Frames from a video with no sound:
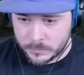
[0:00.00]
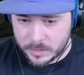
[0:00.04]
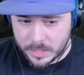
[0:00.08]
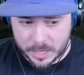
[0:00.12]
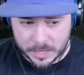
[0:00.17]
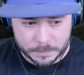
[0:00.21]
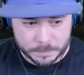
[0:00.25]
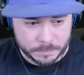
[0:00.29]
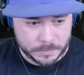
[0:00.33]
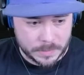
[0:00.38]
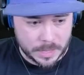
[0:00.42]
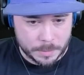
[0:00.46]

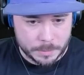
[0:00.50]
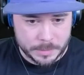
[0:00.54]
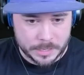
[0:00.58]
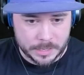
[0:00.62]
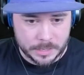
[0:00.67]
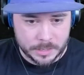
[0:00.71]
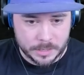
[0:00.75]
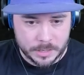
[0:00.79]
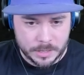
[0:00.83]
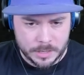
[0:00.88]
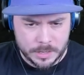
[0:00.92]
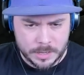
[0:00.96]
Okay, how
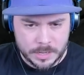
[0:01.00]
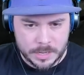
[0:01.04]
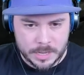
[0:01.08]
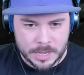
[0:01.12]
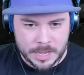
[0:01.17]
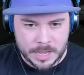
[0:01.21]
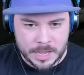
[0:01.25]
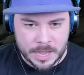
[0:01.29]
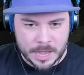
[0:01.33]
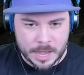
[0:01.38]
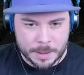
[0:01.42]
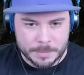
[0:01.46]
many
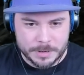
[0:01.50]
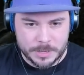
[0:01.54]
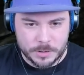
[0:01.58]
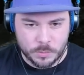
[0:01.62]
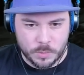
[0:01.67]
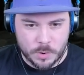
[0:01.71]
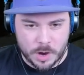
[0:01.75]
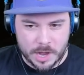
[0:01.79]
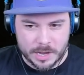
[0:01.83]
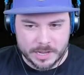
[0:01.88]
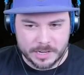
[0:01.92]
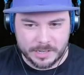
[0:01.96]

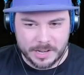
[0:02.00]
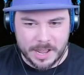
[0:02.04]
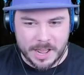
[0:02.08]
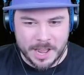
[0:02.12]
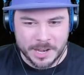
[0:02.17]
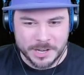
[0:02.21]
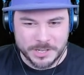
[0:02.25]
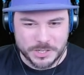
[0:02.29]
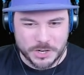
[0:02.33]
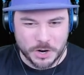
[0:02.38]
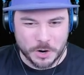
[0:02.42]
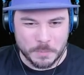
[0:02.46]
rocket
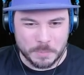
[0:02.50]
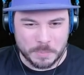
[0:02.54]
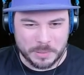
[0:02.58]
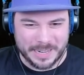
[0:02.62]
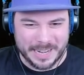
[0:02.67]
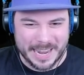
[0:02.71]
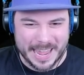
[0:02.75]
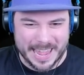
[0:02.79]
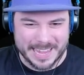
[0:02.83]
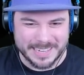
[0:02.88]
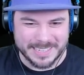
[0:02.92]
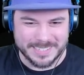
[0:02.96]
launcher
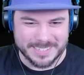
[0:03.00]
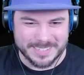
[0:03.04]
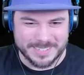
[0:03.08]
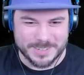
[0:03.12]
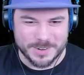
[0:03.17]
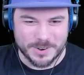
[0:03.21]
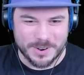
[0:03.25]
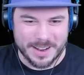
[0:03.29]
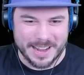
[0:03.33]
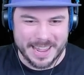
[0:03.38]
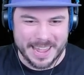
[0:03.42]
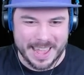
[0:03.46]
blasts
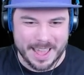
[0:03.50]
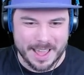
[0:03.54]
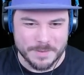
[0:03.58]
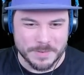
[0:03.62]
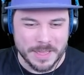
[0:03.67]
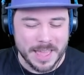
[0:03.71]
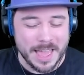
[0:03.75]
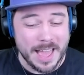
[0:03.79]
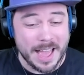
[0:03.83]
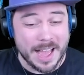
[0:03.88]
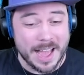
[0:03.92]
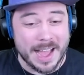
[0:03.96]
do I have?
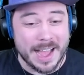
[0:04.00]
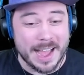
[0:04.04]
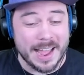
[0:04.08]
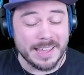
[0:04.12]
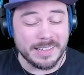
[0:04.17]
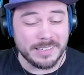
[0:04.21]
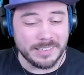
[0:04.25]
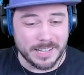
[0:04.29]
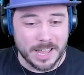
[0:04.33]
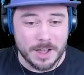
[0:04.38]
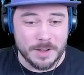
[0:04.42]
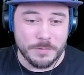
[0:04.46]

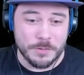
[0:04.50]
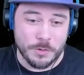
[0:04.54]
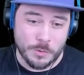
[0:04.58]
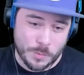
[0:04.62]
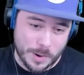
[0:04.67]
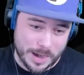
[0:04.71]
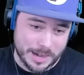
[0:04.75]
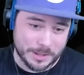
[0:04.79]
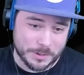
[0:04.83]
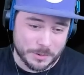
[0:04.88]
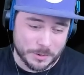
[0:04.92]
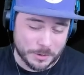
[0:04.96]
I love the
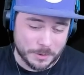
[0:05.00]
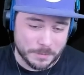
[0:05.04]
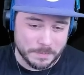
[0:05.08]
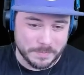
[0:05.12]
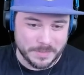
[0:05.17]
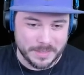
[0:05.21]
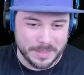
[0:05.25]
reticle.